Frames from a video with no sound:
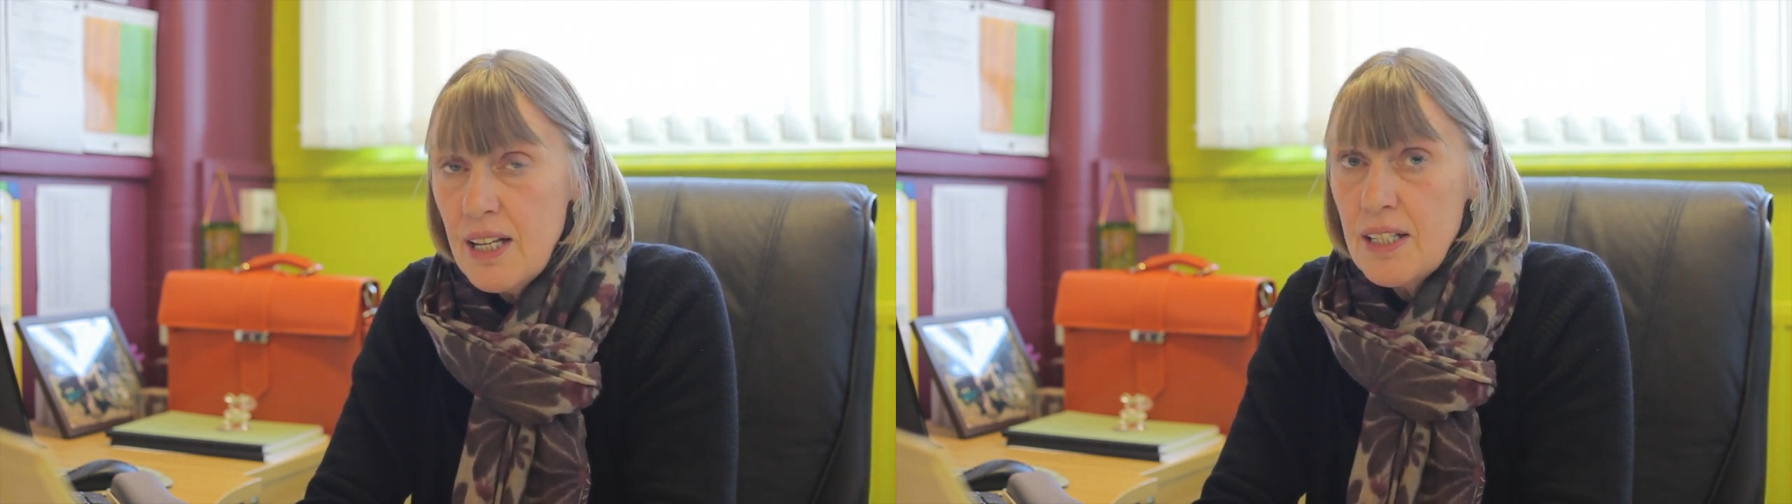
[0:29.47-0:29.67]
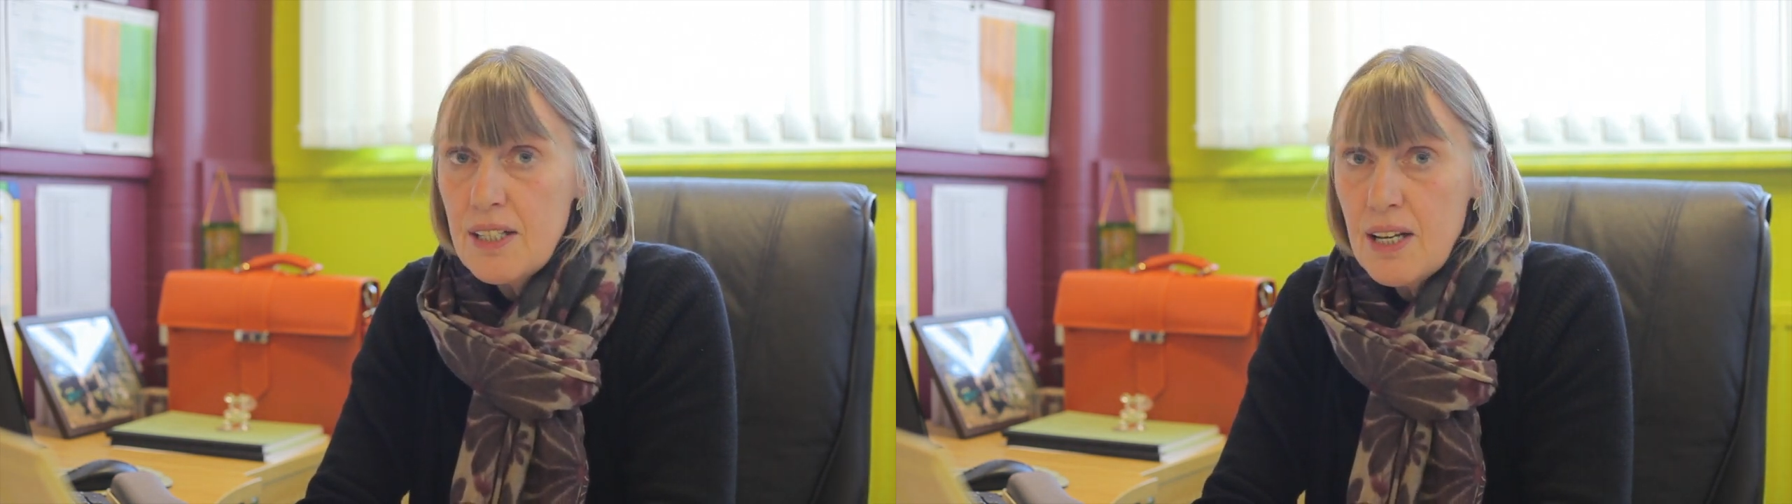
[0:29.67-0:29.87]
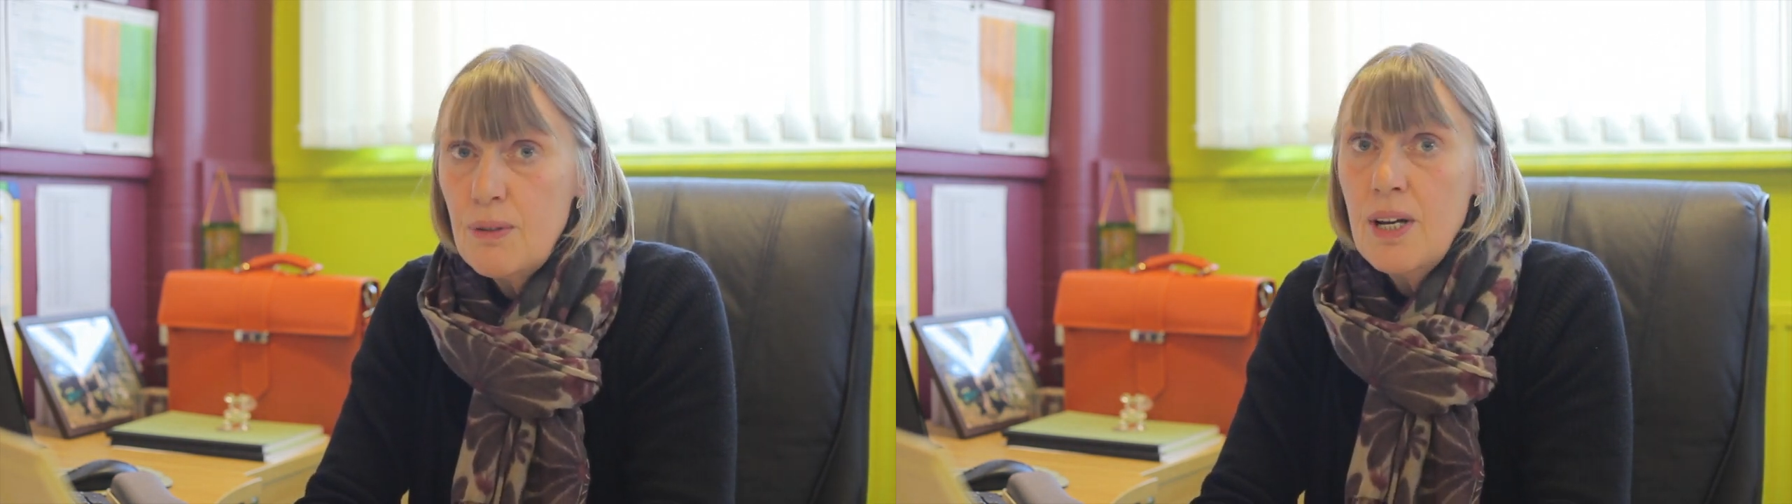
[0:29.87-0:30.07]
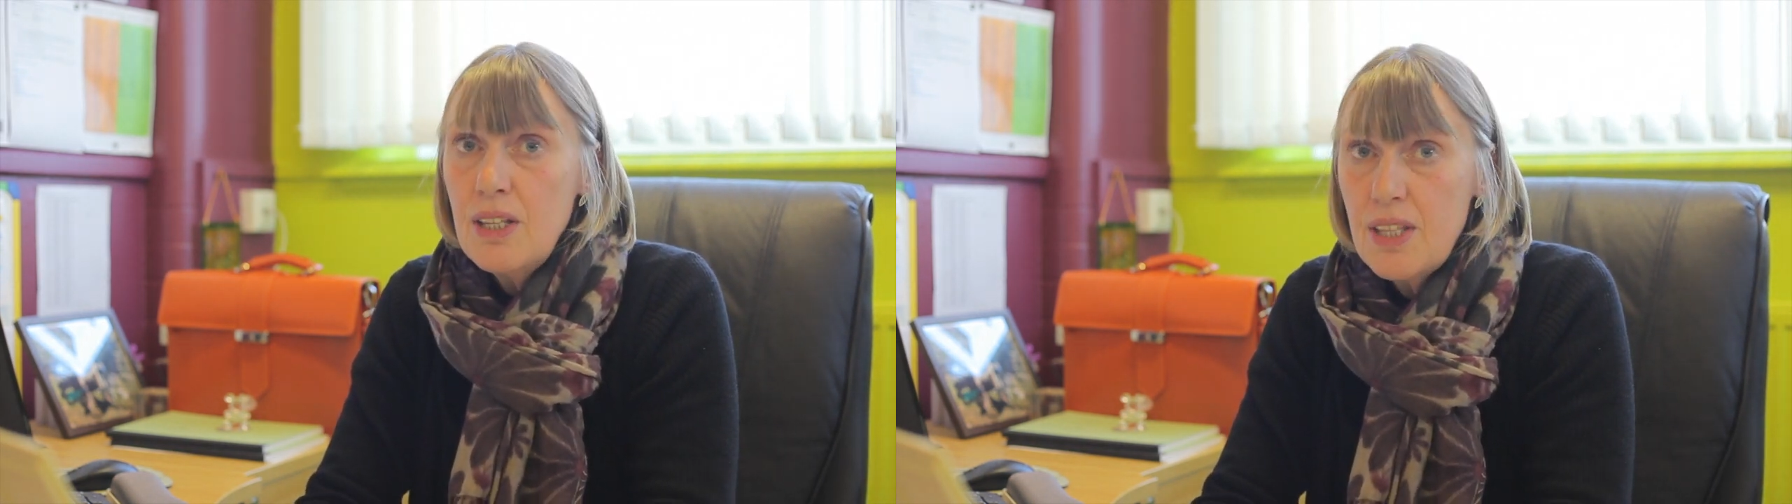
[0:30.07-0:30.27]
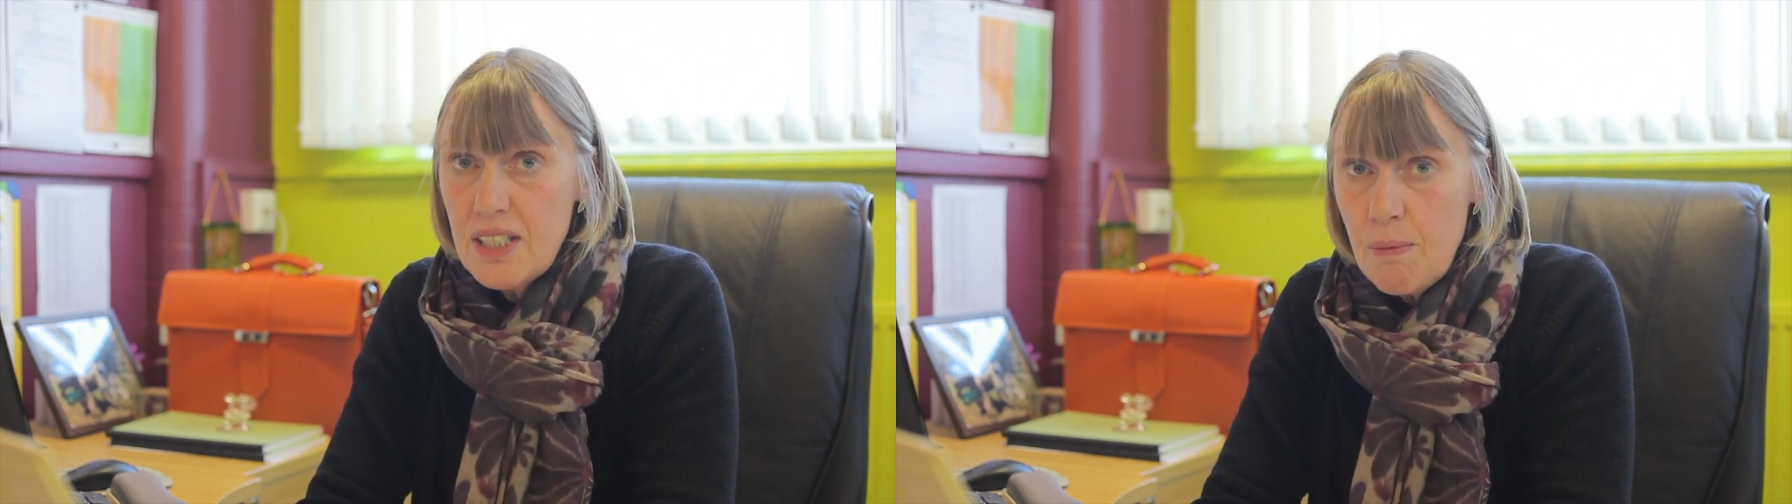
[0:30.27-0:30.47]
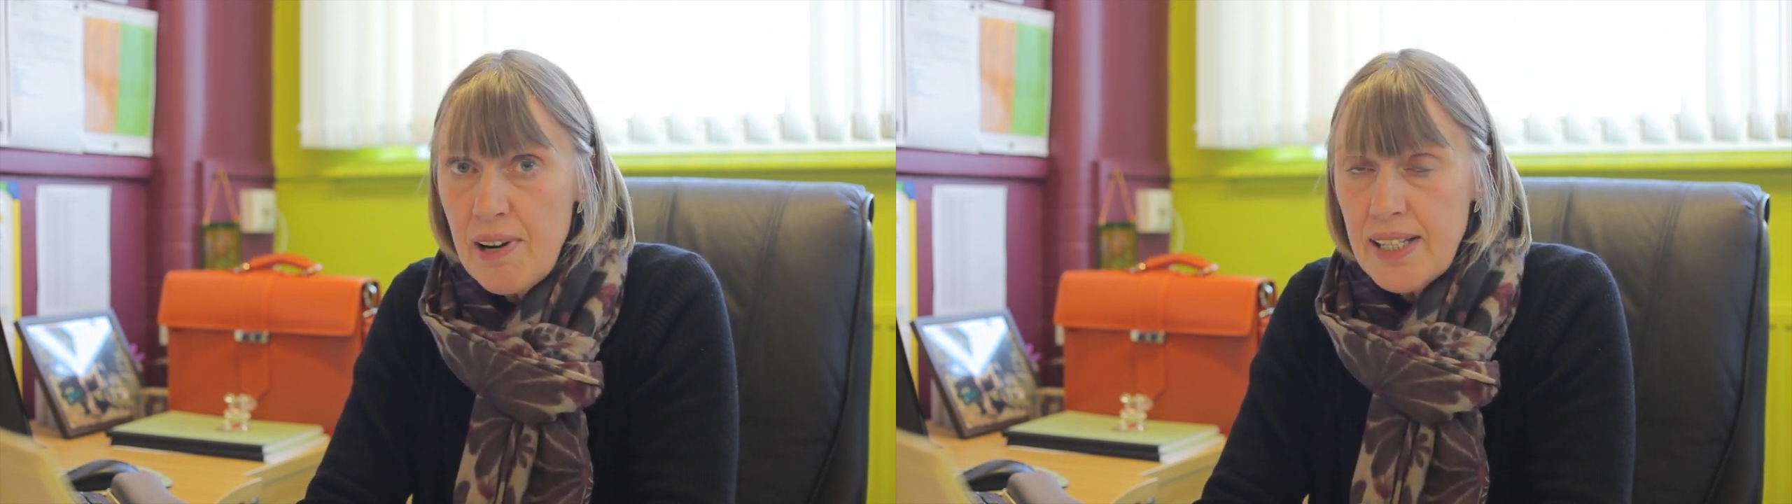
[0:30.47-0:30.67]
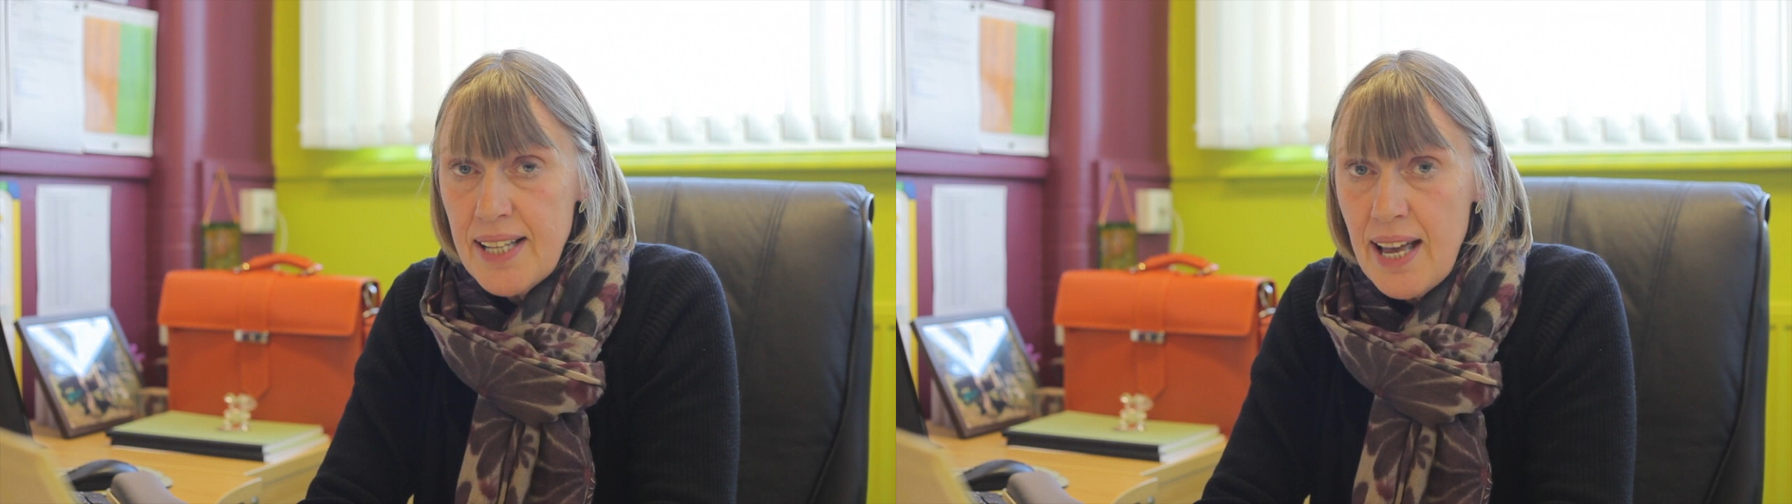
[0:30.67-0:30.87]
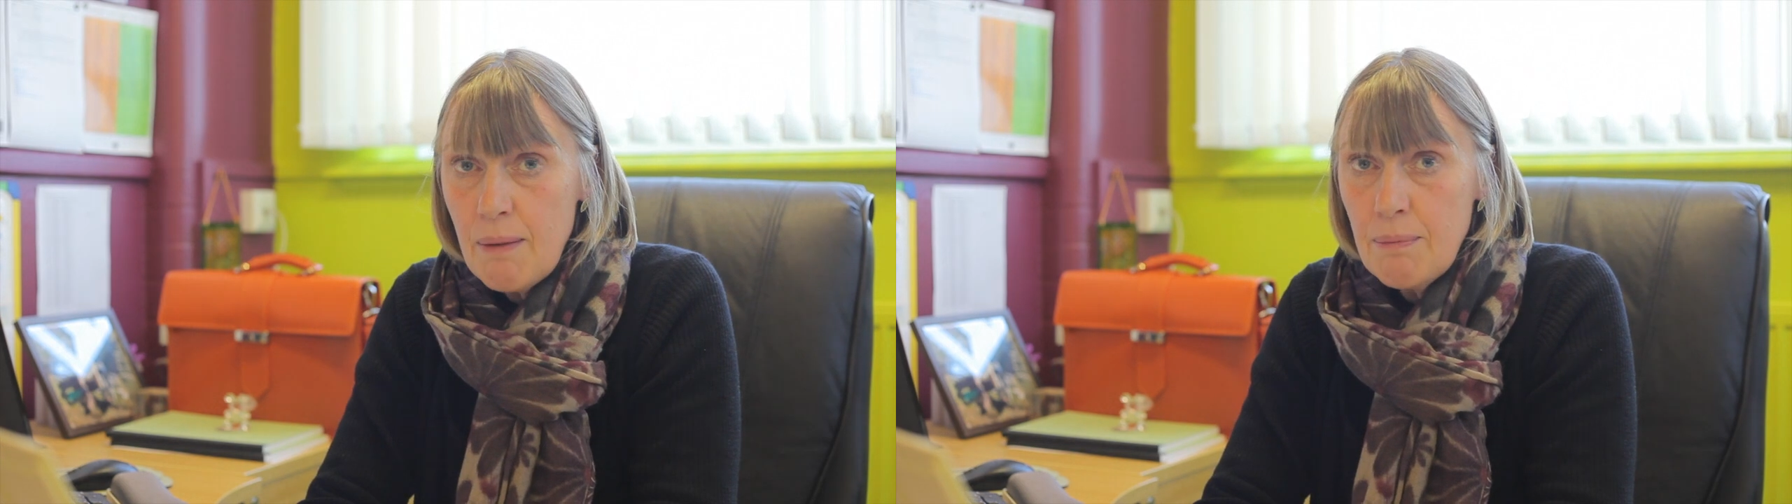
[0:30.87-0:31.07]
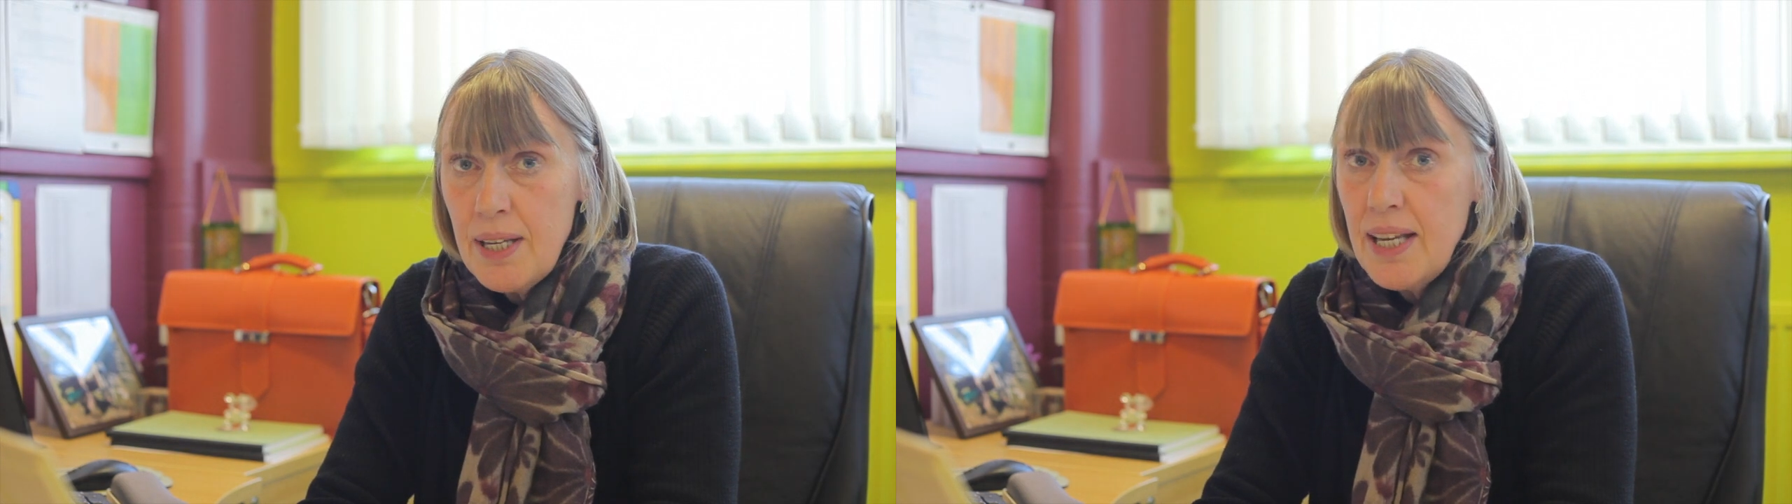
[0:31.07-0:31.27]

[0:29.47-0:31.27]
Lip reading: So the summer exam